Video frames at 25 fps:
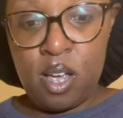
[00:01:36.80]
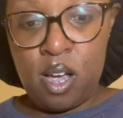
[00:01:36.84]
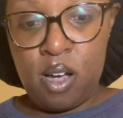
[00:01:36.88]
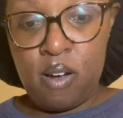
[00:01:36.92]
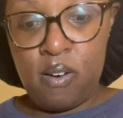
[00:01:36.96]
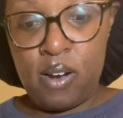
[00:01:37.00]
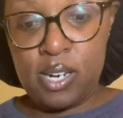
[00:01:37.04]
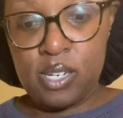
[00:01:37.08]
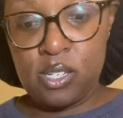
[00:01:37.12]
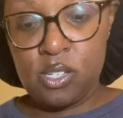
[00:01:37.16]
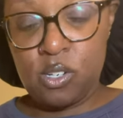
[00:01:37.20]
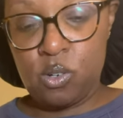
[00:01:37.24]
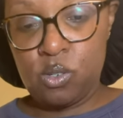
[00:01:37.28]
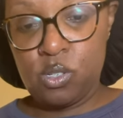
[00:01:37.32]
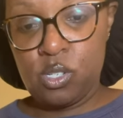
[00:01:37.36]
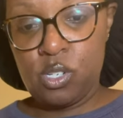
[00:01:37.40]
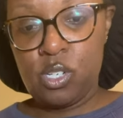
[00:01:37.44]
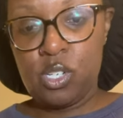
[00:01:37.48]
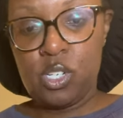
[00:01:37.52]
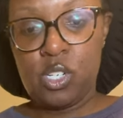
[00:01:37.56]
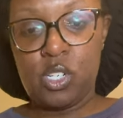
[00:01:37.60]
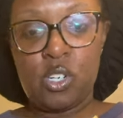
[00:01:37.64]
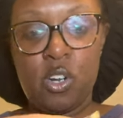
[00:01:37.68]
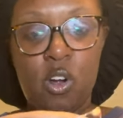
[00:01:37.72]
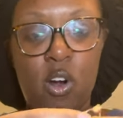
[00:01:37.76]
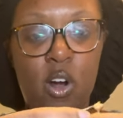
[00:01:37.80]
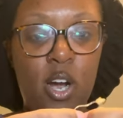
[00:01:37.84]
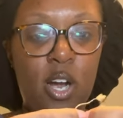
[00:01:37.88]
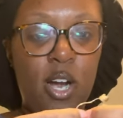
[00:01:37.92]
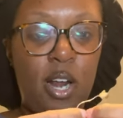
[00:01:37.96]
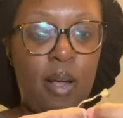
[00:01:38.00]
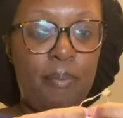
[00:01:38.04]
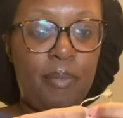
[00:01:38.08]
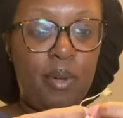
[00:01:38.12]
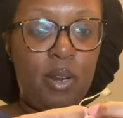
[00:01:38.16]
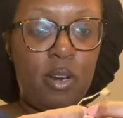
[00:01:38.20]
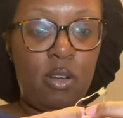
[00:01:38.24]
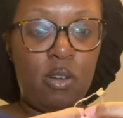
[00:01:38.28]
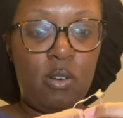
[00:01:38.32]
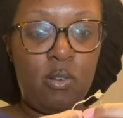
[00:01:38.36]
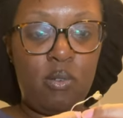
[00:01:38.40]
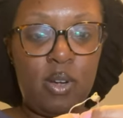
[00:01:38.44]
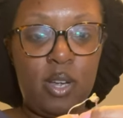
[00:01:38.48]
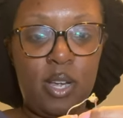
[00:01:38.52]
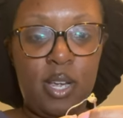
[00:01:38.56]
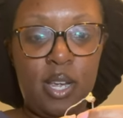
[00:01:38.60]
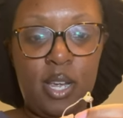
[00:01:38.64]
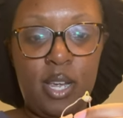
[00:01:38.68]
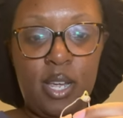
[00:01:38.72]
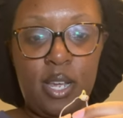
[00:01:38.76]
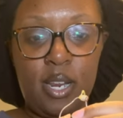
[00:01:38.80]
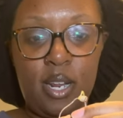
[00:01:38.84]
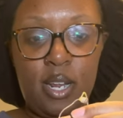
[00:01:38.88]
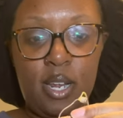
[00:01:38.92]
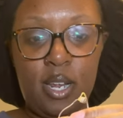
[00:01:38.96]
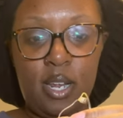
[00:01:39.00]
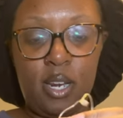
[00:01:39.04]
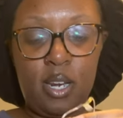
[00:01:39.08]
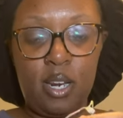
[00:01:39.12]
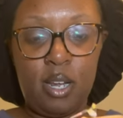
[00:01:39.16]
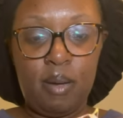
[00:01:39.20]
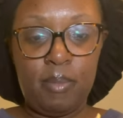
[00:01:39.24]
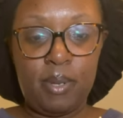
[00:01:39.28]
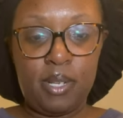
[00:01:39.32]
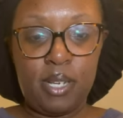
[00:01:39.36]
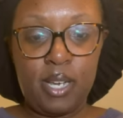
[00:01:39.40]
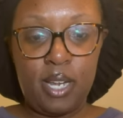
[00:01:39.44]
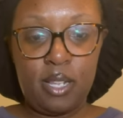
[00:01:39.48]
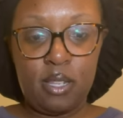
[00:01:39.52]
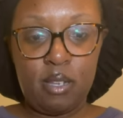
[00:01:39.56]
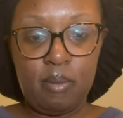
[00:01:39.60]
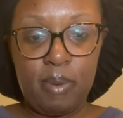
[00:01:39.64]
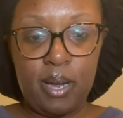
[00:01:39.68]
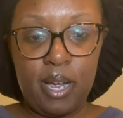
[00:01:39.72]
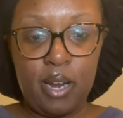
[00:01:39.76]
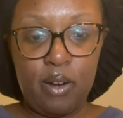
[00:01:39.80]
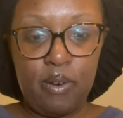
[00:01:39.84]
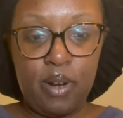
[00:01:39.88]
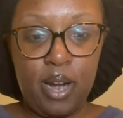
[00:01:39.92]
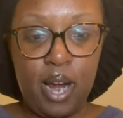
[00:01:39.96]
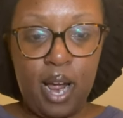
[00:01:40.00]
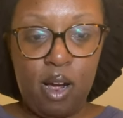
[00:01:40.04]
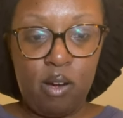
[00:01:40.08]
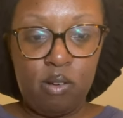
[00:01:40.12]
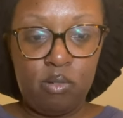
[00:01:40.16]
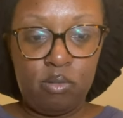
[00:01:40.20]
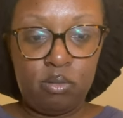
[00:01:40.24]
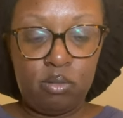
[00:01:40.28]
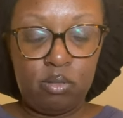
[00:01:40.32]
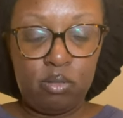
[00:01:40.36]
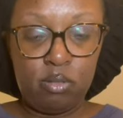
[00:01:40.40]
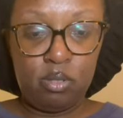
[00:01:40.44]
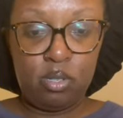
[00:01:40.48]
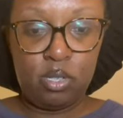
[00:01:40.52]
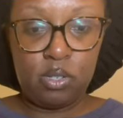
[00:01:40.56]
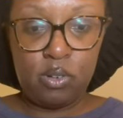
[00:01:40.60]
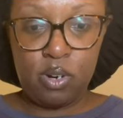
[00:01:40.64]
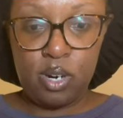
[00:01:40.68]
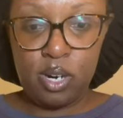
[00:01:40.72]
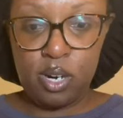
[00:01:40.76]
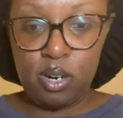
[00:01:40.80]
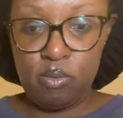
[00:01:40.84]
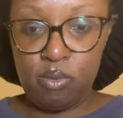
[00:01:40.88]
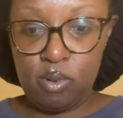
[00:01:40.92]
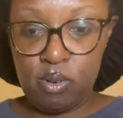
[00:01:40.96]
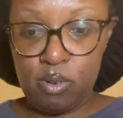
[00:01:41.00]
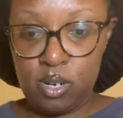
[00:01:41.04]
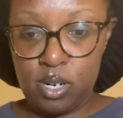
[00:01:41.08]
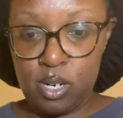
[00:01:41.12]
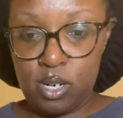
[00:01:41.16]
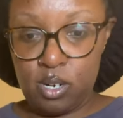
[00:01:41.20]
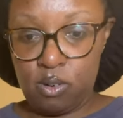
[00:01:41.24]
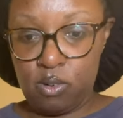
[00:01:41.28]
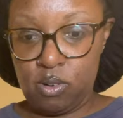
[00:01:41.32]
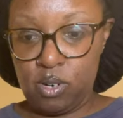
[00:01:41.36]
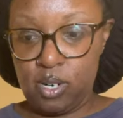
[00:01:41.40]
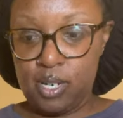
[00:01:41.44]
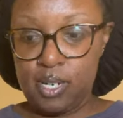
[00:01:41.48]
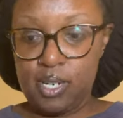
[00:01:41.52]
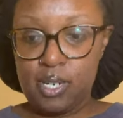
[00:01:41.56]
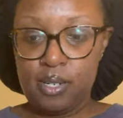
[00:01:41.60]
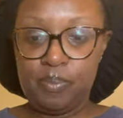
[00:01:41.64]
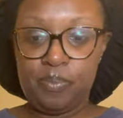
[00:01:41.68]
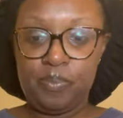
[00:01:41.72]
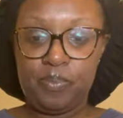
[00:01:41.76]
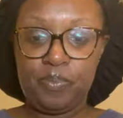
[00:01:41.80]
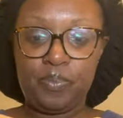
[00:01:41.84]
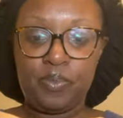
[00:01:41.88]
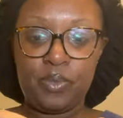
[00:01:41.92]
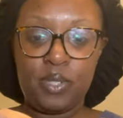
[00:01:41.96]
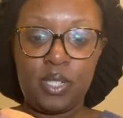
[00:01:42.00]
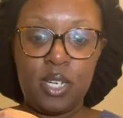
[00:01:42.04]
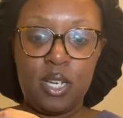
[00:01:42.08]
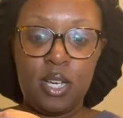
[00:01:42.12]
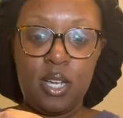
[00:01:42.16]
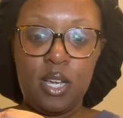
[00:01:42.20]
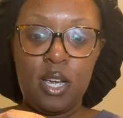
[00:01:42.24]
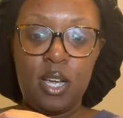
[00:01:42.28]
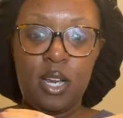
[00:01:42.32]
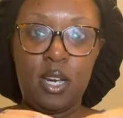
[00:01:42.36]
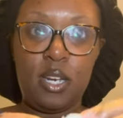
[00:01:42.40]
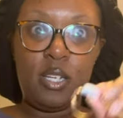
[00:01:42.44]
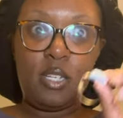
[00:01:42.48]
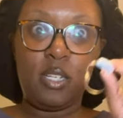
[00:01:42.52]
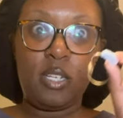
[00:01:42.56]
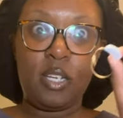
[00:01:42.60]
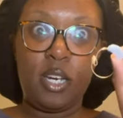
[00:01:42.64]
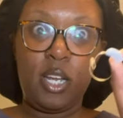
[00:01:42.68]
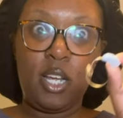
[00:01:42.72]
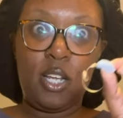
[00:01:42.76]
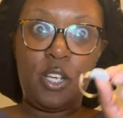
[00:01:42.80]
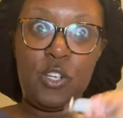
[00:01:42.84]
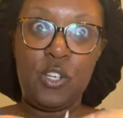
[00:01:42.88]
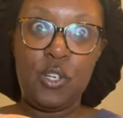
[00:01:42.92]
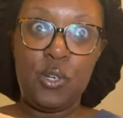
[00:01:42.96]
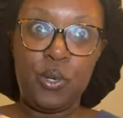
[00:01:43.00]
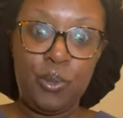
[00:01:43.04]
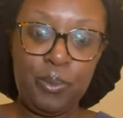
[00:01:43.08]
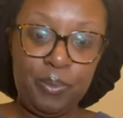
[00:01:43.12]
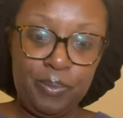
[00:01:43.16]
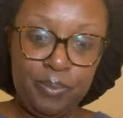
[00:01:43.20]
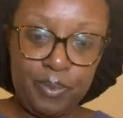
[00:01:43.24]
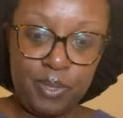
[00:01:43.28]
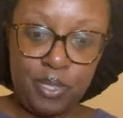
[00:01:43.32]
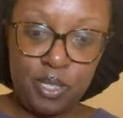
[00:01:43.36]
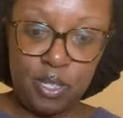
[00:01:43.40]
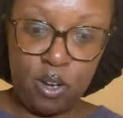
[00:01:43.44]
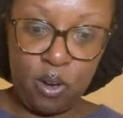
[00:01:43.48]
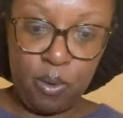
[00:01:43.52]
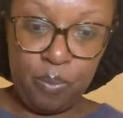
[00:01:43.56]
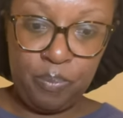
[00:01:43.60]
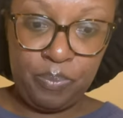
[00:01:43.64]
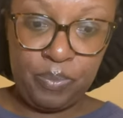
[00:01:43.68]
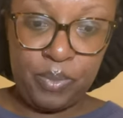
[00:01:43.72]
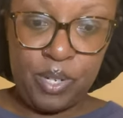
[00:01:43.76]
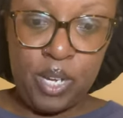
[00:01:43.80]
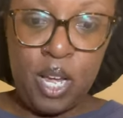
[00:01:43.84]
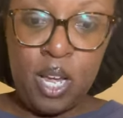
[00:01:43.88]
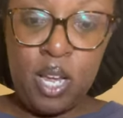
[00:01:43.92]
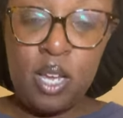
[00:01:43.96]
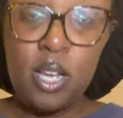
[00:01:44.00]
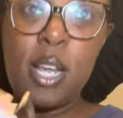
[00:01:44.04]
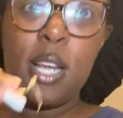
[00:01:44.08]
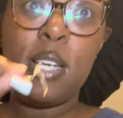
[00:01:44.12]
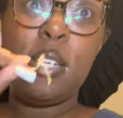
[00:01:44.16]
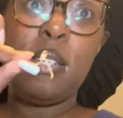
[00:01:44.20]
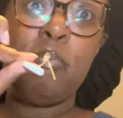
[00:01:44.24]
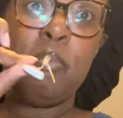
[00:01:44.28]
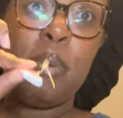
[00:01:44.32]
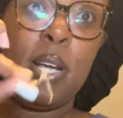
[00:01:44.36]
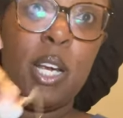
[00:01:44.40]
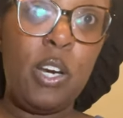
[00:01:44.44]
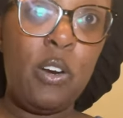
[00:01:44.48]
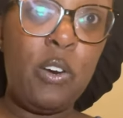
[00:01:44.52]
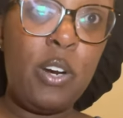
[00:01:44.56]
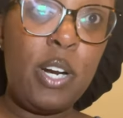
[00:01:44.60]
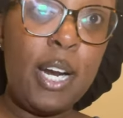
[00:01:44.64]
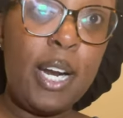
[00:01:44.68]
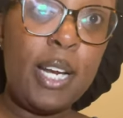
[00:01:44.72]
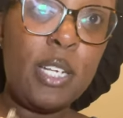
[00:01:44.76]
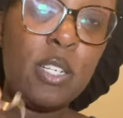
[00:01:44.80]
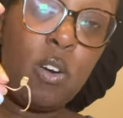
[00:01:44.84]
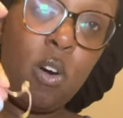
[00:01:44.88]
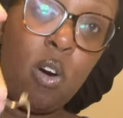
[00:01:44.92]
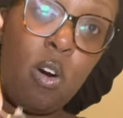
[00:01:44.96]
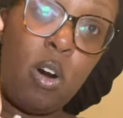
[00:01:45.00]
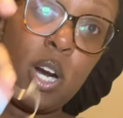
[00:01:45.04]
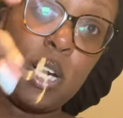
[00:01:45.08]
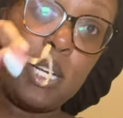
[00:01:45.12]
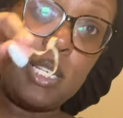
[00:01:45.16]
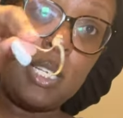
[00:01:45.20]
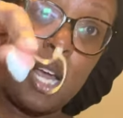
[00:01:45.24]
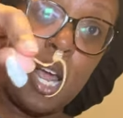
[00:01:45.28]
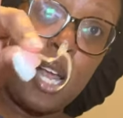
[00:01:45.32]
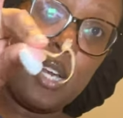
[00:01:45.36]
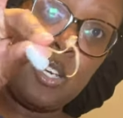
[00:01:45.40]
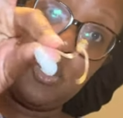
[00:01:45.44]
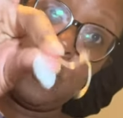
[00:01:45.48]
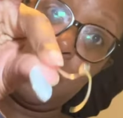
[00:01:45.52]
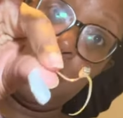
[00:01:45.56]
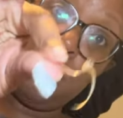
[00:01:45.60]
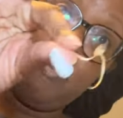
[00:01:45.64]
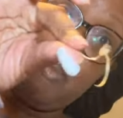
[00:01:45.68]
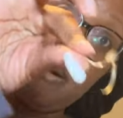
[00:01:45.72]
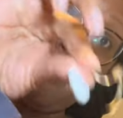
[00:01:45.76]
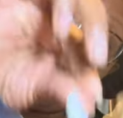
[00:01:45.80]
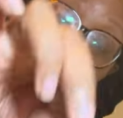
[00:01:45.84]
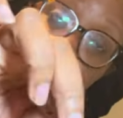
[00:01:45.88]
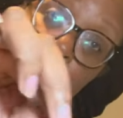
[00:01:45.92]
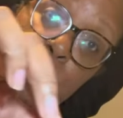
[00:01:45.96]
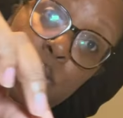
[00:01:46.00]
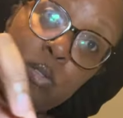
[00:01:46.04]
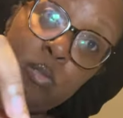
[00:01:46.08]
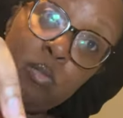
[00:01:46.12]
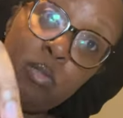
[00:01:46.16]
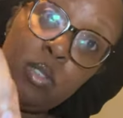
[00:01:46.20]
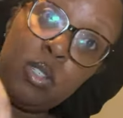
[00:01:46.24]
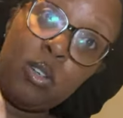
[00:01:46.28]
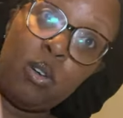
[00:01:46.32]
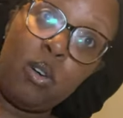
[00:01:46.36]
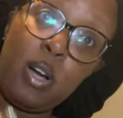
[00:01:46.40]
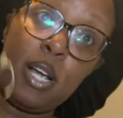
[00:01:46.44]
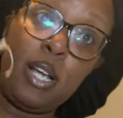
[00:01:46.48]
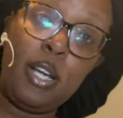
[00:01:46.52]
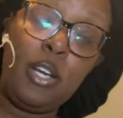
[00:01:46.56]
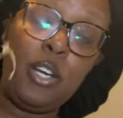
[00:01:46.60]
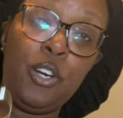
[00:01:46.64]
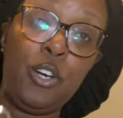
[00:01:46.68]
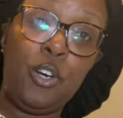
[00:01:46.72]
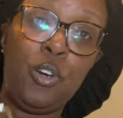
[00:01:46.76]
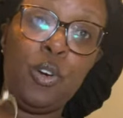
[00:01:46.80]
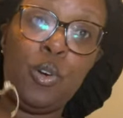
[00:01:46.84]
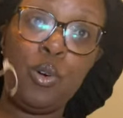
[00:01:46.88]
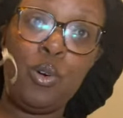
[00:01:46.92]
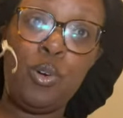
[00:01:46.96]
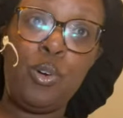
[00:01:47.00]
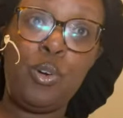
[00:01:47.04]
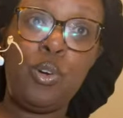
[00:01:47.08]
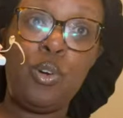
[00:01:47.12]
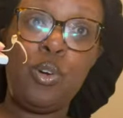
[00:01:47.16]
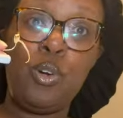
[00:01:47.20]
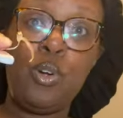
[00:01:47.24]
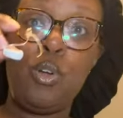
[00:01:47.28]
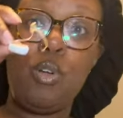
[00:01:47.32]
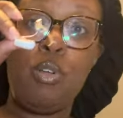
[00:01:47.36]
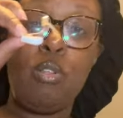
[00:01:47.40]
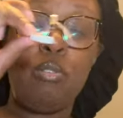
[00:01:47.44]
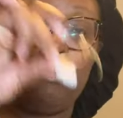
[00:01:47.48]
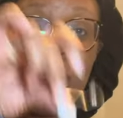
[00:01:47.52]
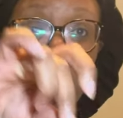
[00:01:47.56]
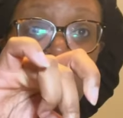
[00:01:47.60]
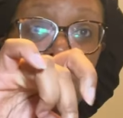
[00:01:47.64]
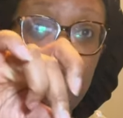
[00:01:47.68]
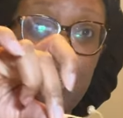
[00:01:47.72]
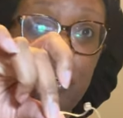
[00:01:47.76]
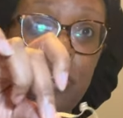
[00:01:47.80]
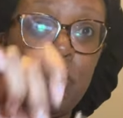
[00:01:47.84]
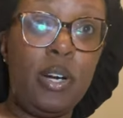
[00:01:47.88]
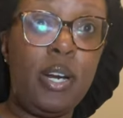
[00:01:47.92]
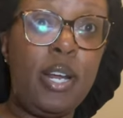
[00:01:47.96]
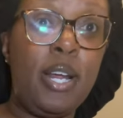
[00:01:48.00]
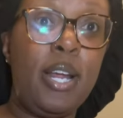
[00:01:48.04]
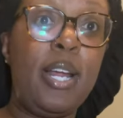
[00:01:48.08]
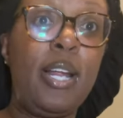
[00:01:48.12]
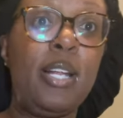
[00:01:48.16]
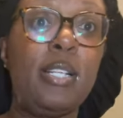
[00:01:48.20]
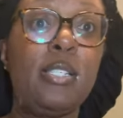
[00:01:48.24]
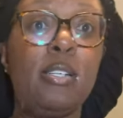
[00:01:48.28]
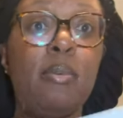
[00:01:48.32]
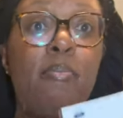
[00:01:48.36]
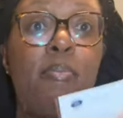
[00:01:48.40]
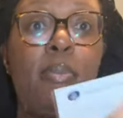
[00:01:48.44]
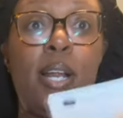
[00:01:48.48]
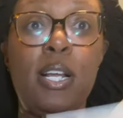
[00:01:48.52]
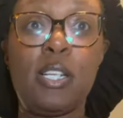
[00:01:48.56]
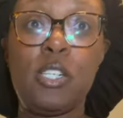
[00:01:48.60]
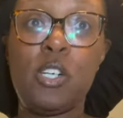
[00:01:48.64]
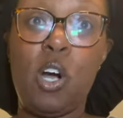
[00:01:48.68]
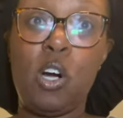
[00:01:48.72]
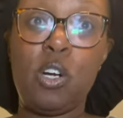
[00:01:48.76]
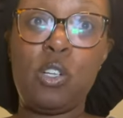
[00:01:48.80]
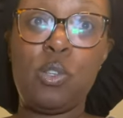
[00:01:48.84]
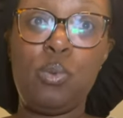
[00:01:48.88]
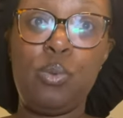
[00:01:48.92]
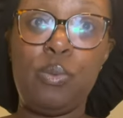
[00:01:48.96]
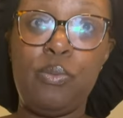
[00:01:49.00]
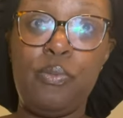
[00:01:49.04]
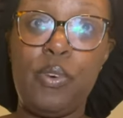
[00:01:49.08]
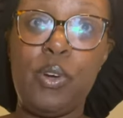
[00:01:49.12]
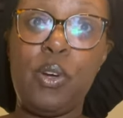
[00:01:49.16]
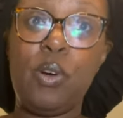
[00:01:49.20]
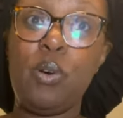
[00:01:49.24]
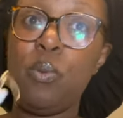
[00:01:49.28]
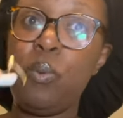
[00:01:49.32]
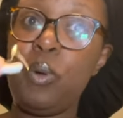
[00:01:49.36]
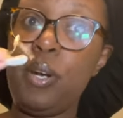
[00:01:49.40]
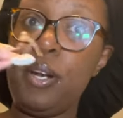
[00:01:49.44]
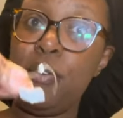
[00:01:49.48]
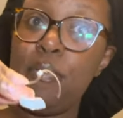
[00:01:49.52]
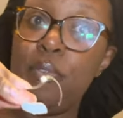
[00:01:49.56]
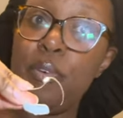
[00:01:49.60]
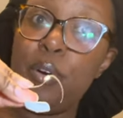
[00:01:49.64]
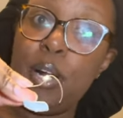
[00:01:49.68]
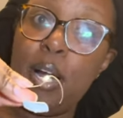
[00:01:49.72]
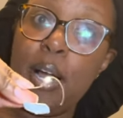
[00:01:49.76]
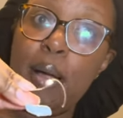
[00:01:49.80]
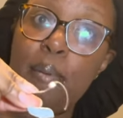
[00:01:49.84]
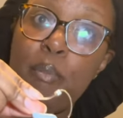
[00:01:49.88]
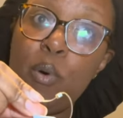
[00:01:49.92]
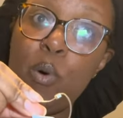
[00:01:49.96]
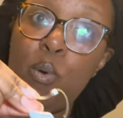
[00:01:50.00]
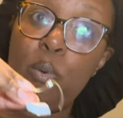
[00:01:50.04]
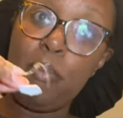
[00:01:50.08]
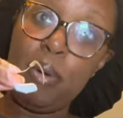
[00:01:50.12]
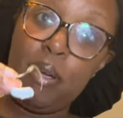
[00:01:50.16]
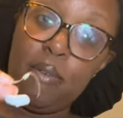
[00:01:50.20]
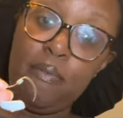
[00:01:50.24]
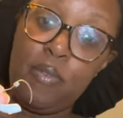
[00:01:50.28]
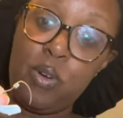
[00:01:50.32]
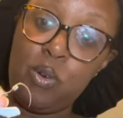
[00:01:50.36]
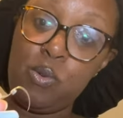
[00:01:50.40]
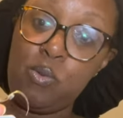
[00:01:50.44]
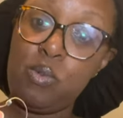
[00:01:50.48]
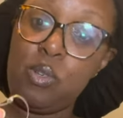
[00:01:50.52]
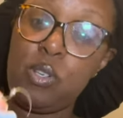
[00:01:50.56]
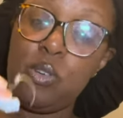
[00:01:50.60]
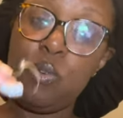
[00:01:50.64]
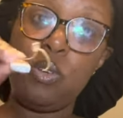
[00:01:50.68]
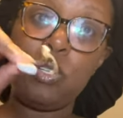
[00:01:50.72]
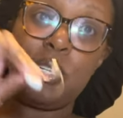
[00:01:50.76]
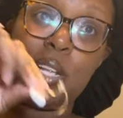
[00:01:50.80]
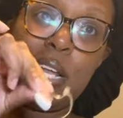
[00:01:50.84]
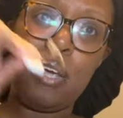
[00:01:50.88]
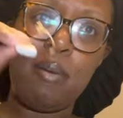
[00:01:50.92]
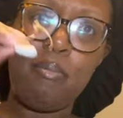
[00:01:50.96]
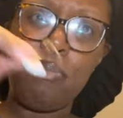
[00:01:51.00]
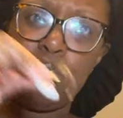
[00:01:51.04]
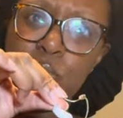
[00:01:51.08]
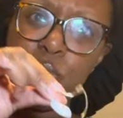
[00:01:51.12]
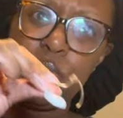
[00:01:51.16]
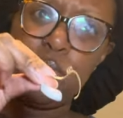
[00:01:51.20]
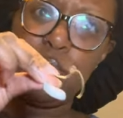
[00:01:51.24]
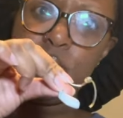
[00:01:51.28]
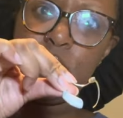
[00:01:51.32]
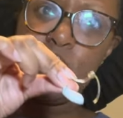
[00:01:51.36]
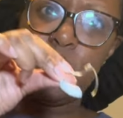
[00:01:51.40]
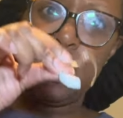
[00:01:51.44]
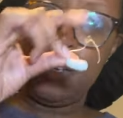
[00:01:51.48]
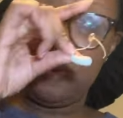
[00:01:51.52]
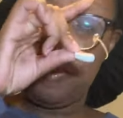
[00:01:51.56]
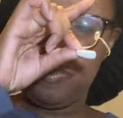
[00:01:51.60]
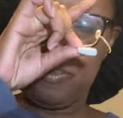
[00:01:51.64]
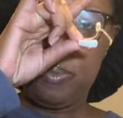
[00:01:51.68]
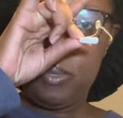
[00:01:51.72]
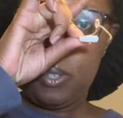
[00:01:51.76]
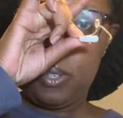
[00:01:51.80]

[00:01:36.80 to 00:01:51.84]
All right, so to start, I'm going to go ahead and I'm going to take the battery out so that it won't cut on and disconnect you. So yes, my hearing aids are attached to my phone. So I hear through my hearing aids, but I talk through the phone whenever I'm on my phone. So it's like a Bluetooth thing.